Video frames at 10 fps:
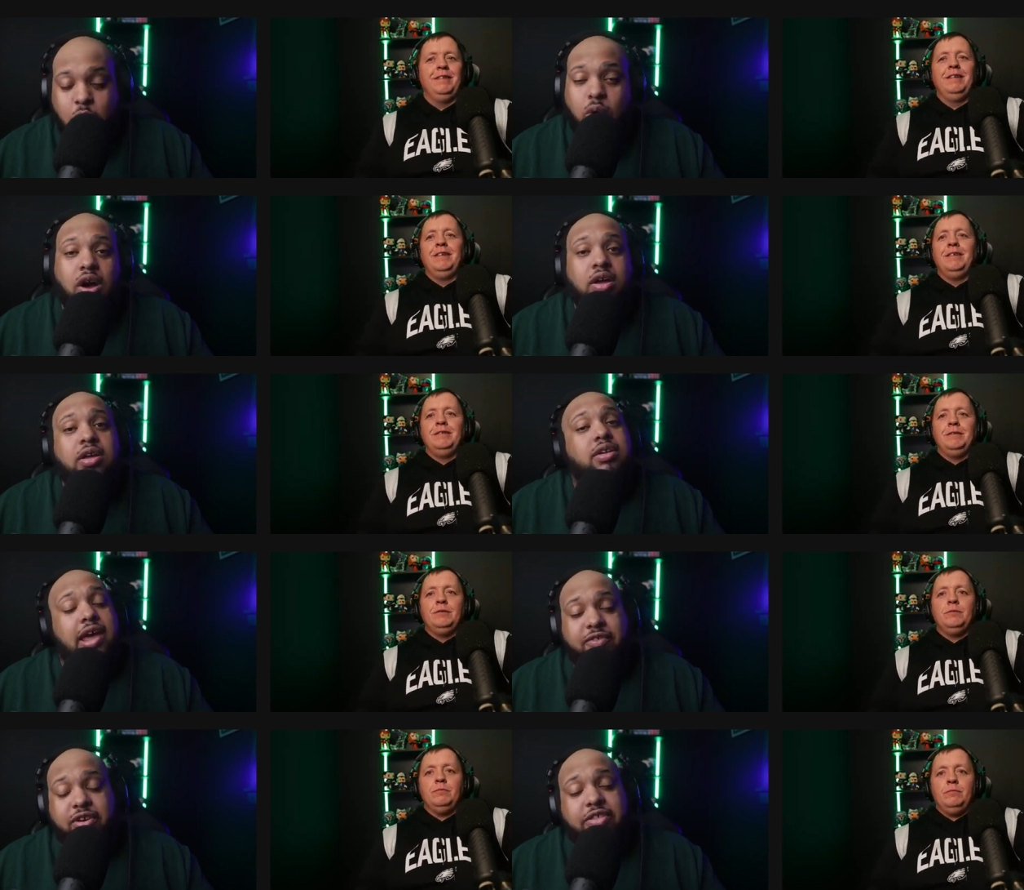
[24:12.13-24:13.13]
Speaker 1: well,
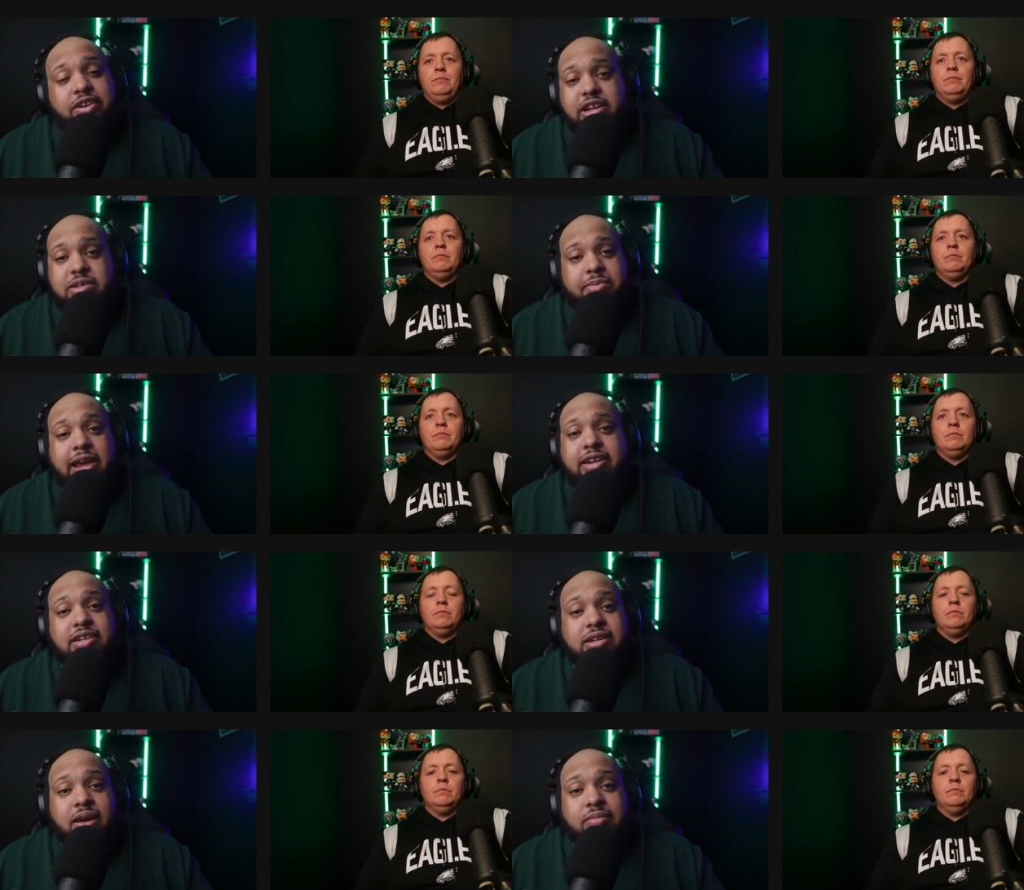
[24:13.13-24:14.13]
not for nothing. They smacked
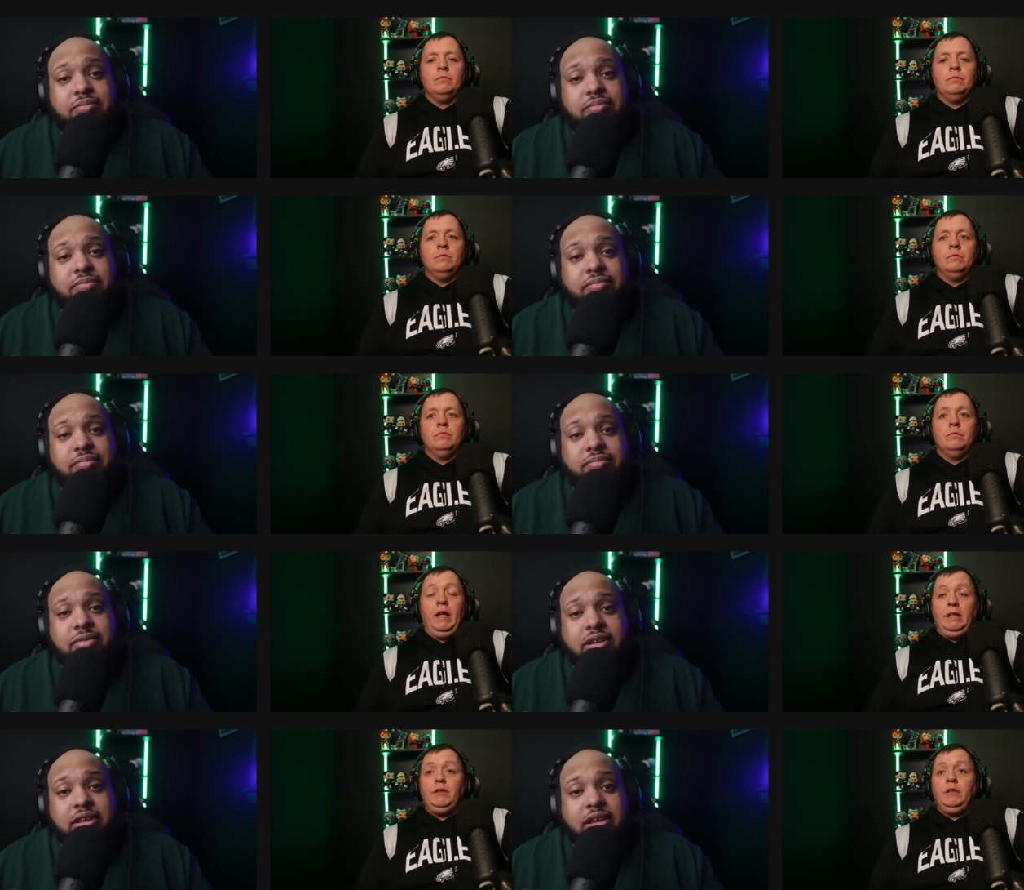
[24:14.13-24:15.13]
us up
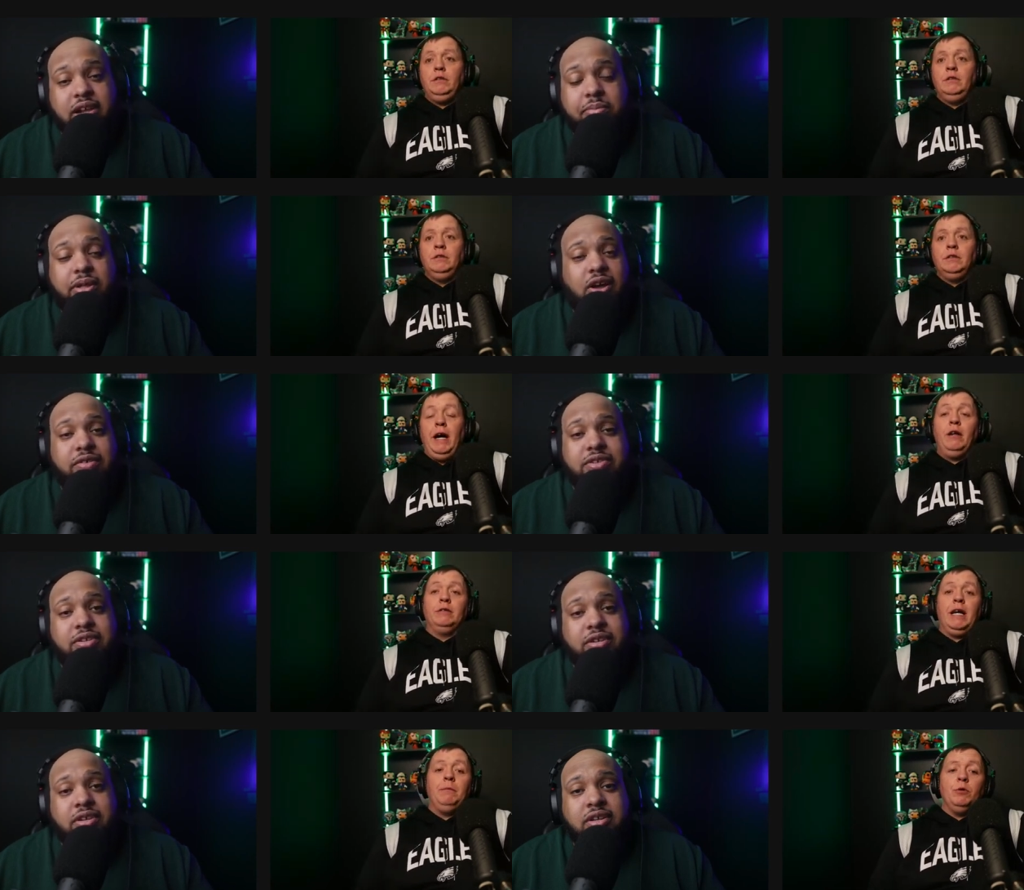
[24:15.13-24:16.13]
last year in the playoffs. I know
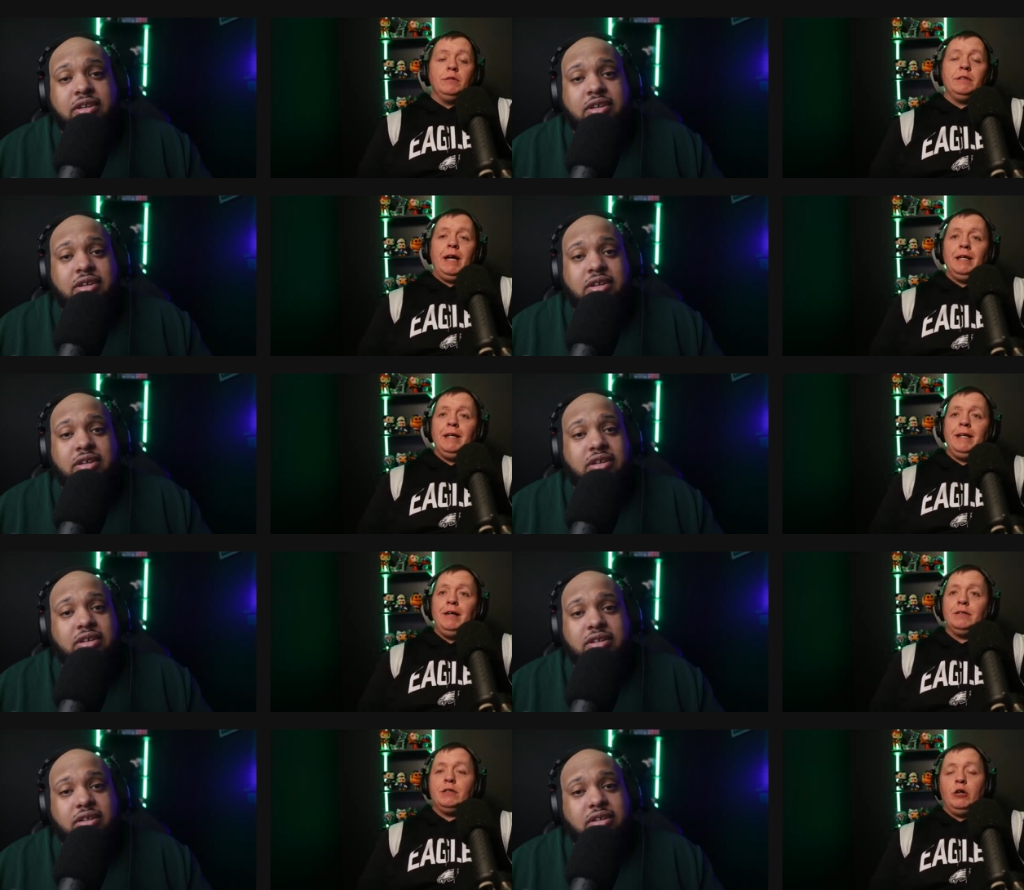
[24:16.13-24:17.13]
Speaker 2: Ty Bowles' highlight
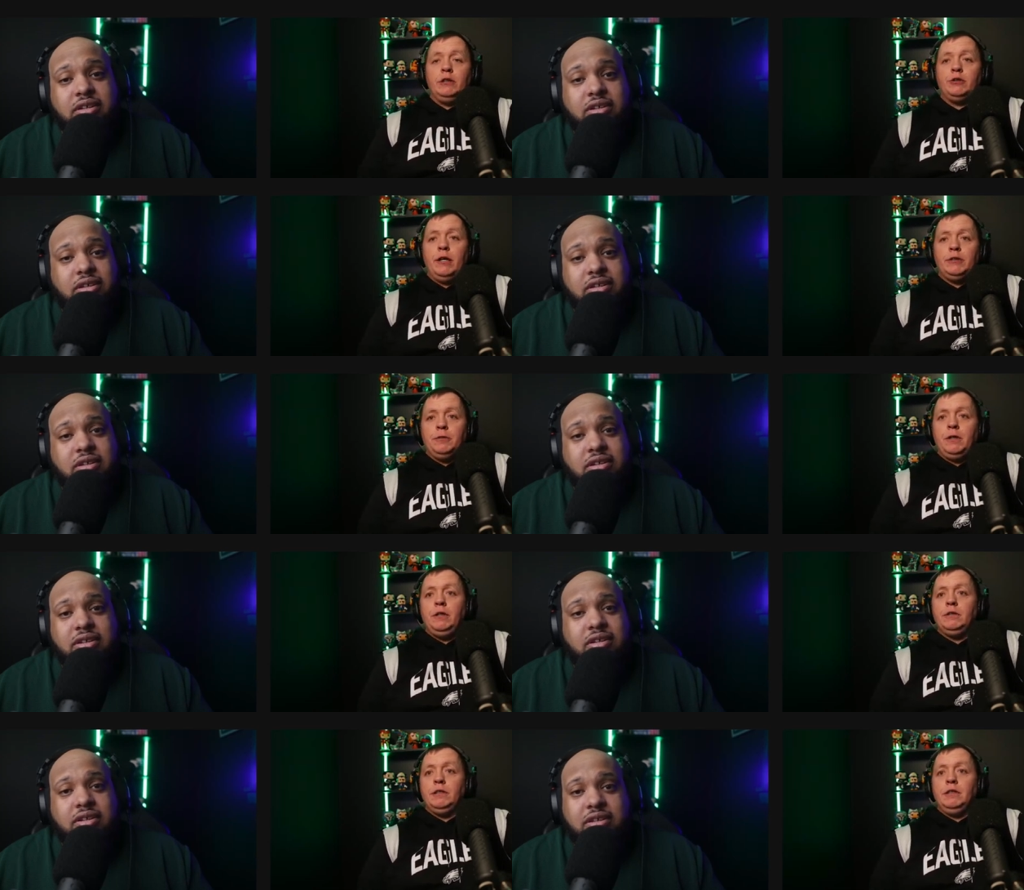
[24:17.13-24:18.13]
now is talking trash on
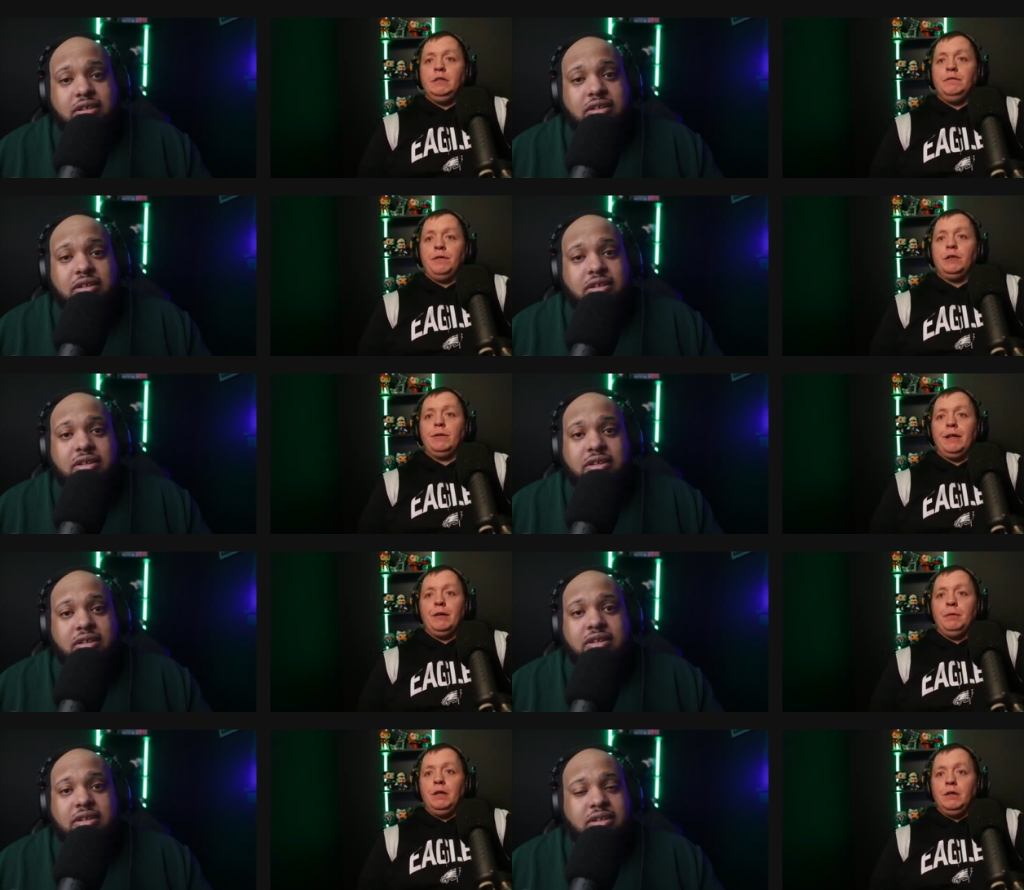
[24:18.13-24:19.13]
Hurts in the first round of
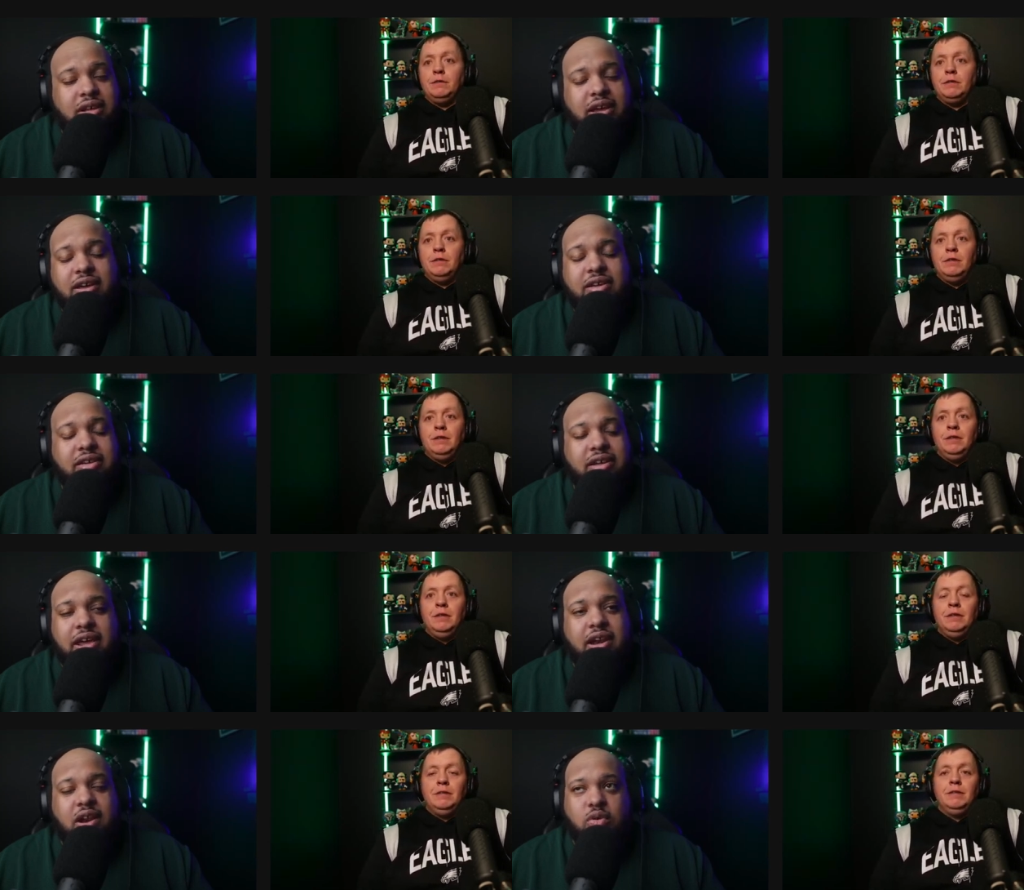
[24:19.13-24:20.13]
the playoffs. Yeah,
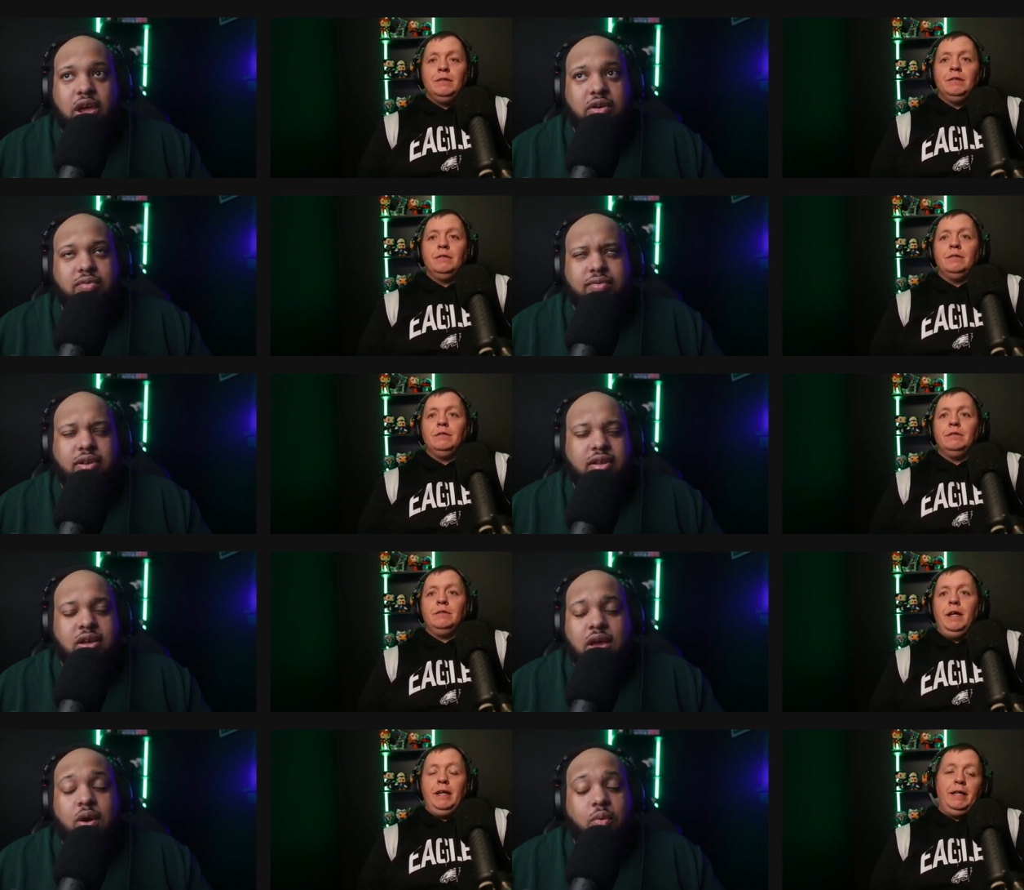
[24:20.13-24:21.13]
and and and
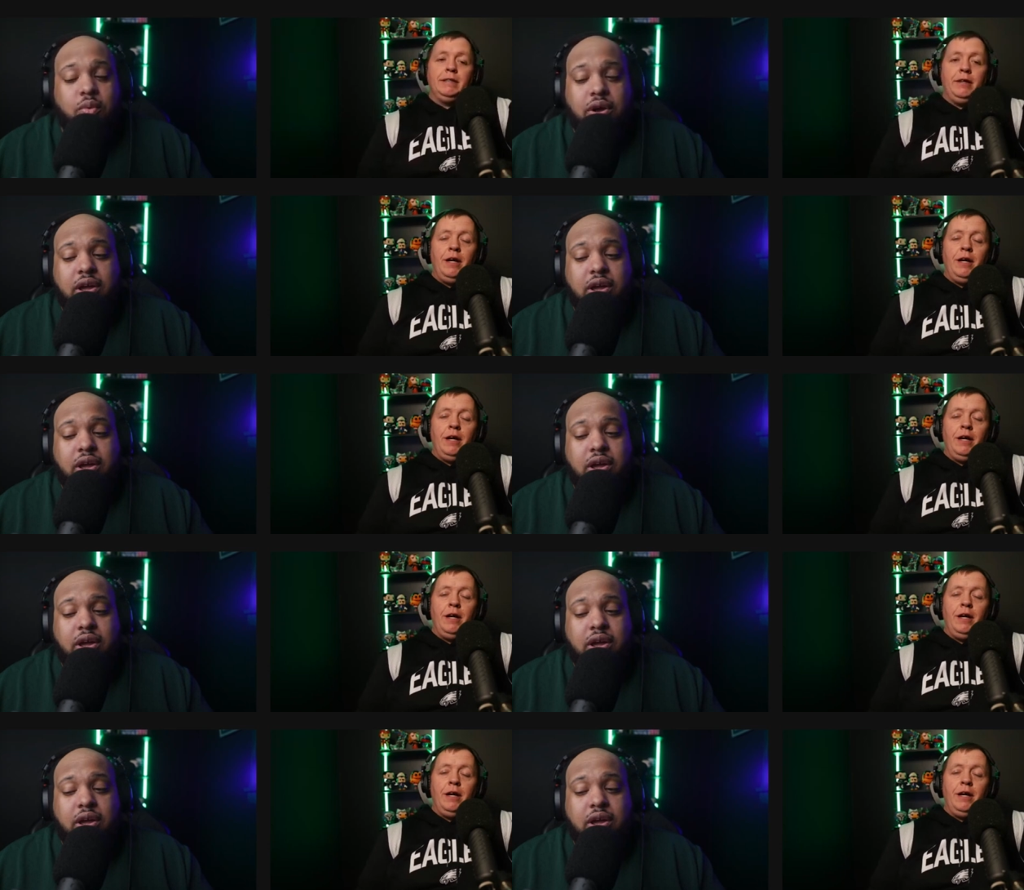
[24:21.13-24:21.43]
and then there's other